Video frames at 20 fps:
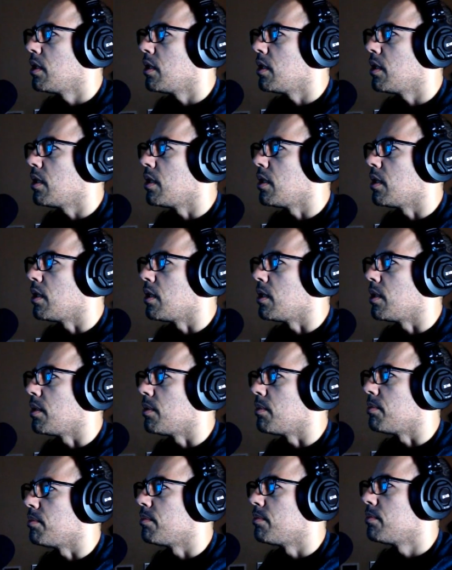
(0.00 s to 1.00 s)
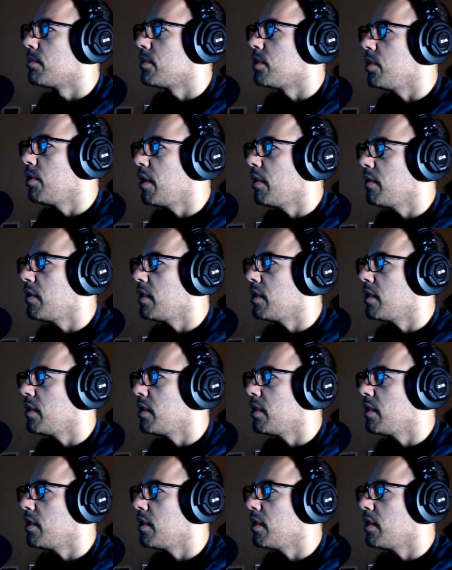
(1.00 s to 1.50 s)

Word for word: want. Do you have it?